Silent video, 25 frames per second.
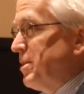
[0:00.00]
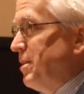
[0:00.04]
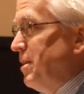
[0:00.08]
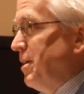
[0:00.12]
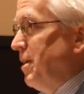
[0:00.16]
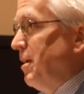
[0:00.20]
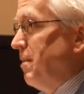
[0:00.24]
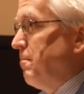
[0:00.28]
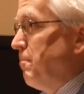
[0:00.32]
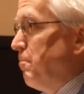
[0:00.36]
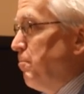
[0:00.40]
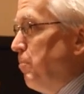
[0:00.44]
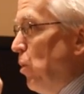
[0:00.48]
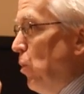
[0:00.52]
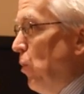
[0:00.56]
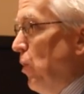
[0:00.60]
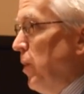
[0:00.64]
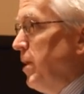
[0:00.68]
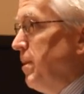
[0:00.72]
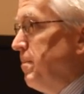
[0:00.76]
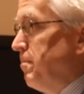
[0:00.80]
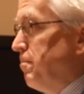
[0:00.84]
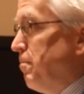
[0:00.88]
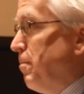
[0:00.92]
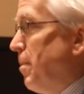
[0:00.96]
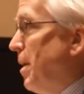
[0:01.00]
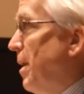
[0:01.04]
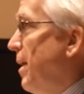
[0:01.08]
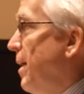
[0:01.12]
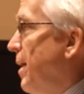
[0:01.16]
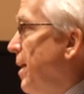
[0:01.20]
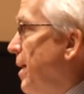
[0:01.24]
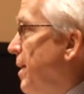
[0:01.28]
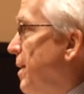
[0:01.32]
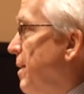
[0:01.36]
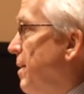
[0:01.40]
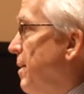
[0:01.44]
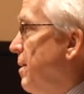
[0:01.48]
them point
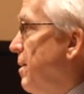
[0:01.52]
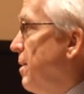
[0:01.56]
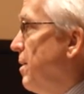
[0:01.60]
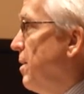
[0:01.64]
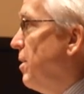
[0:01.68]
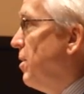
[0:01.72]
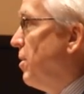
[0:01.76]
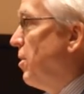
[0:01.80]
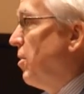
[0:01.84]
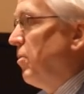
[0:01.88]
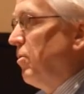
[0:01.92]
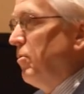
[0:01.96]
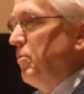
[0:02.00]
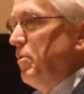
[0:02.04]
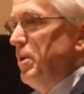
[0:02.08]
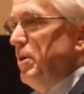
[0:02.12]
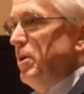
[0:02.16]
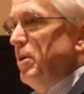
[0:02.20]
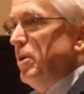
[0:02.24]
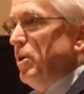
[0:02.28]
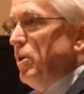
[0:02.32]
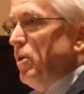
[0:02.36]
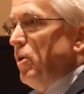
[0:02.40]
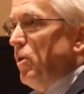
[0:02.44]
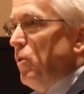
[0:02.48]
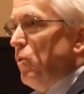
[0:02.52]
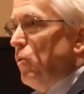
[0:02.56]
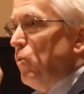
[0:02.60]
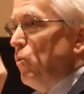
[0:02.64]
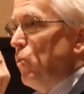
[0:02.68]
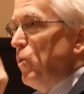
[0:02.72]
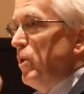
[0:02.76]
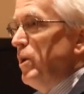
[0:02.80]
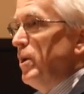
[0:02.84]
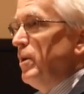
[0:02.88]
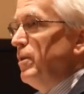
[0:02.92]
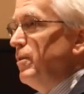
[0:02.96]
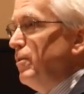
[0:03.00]
blank,
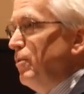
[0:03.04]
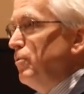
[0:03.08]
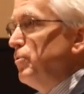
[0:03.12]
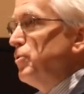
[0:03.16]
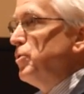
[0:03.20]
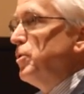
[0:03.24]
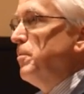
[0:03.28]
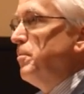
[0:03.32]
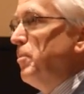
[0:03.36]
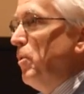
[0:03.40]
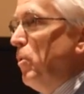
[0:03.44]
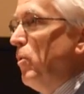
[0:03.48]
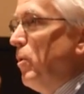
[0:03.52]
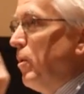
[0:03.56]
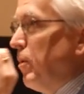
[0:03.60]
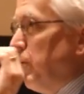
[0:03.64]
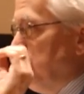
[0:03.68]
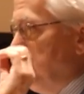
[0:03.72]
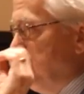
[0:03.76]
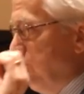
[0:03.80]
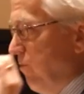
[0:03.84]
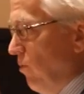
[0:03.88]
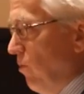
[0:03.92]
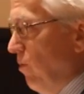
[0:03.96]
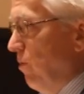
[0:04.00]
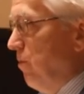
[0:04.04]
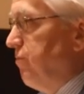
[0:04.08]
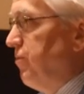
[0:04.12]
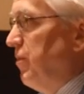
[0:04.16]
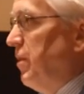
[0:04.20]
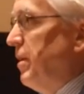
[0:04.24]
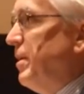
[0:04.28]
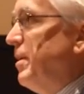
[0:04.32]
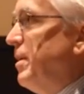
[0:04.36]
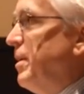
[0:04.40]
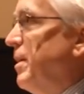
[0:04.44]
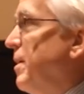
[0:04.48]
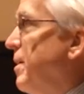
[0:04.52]
will you support full
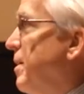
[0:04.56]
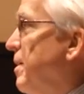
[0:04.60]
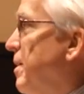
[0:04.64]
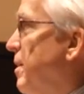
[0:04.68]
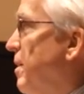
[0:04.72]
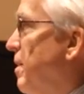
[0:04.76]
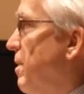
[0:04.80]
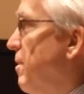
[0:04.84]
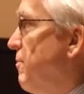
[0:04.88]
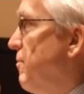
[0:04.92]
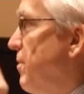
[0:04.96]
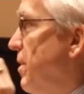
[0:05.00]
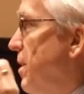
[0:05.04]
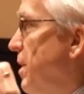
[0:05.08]
funding of